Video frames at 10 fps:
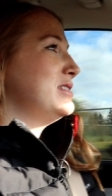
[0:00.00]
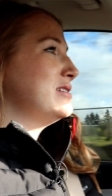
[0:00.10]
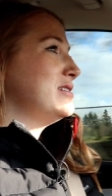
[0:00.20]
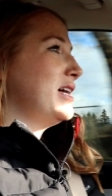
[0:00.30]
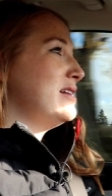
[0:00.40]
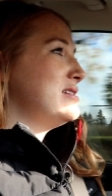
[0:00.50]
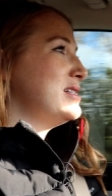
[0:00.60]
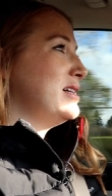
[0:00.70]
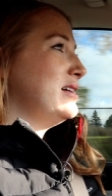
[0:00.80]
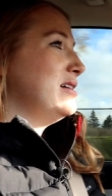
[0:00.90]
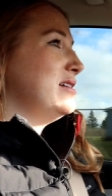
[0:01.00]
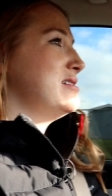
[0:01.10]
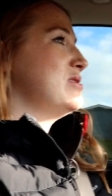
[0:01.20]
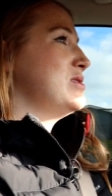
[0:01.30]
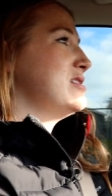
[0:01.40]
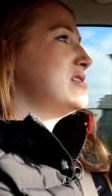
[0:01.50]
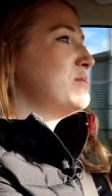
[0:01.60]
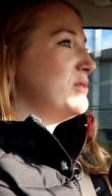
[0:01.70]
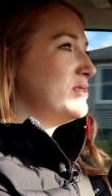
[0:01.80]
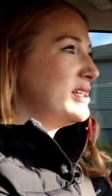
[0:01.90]
here that, uh, so this is
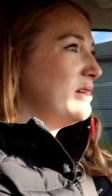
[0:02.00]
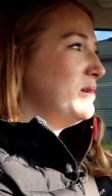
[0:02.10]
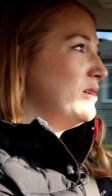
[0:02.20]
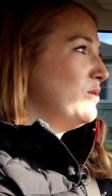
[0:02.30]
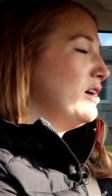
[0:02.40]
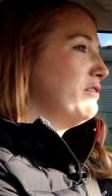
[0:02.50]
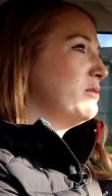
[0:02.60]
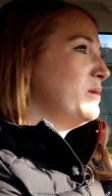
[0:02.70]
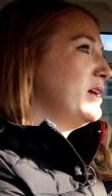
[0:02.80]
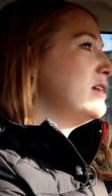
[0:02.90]
about a 10 minute walk from my